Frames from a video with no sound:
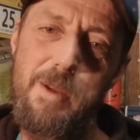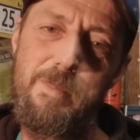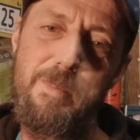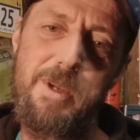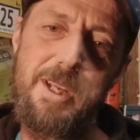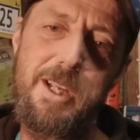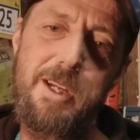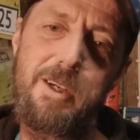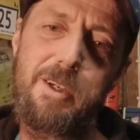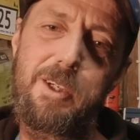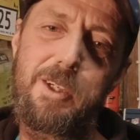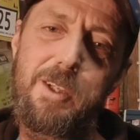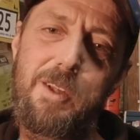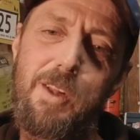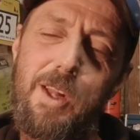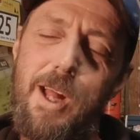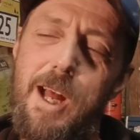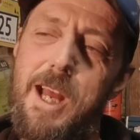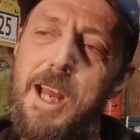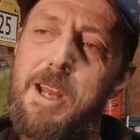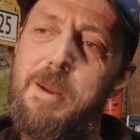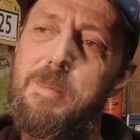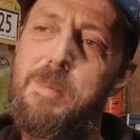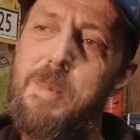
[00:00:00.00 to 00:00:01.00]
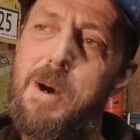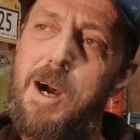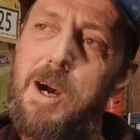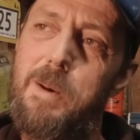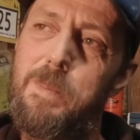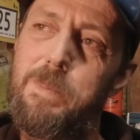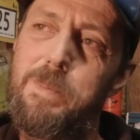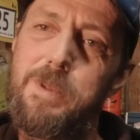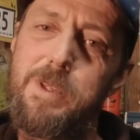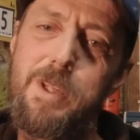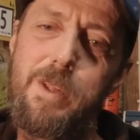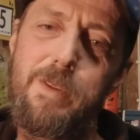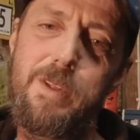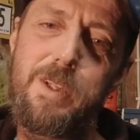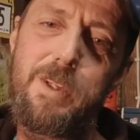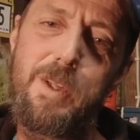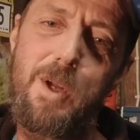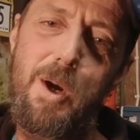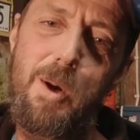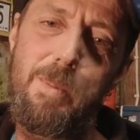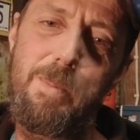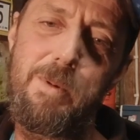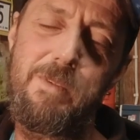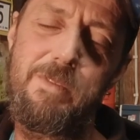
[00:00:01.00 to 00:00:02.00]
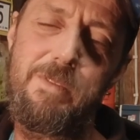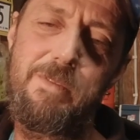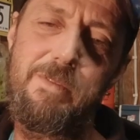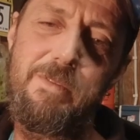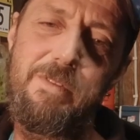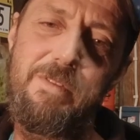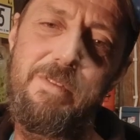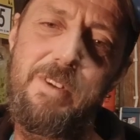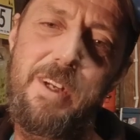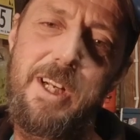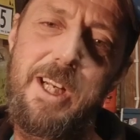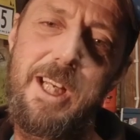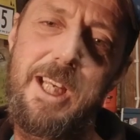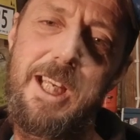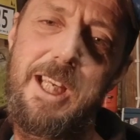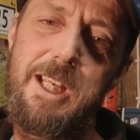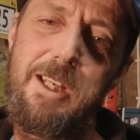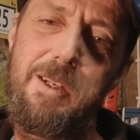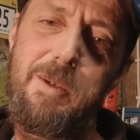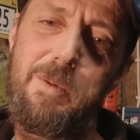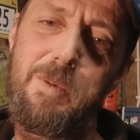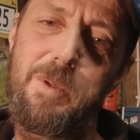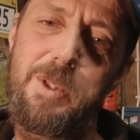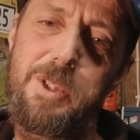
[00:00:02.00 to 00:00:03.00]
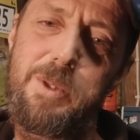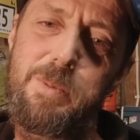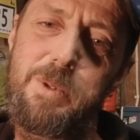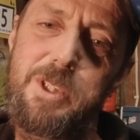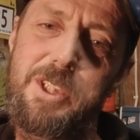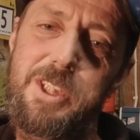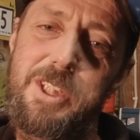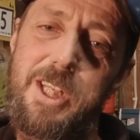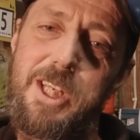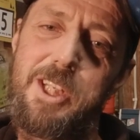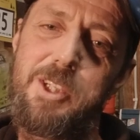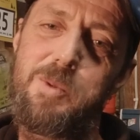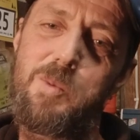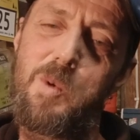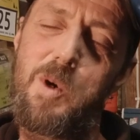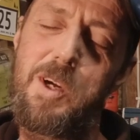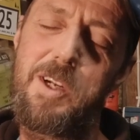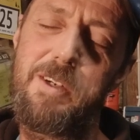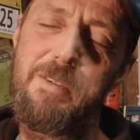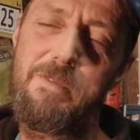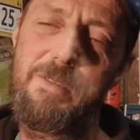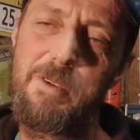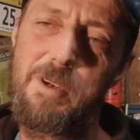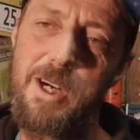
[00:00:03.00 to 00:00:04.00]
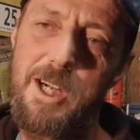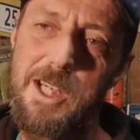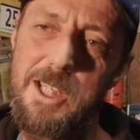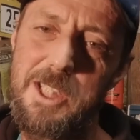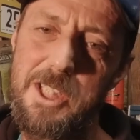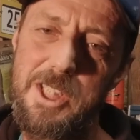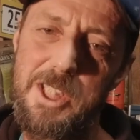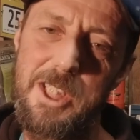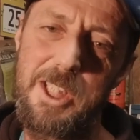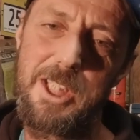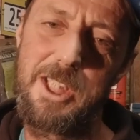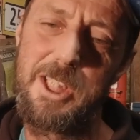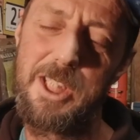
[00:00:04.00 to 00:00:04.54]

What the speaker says: meter climb up to the top of Infinity, which was stage 1 for us.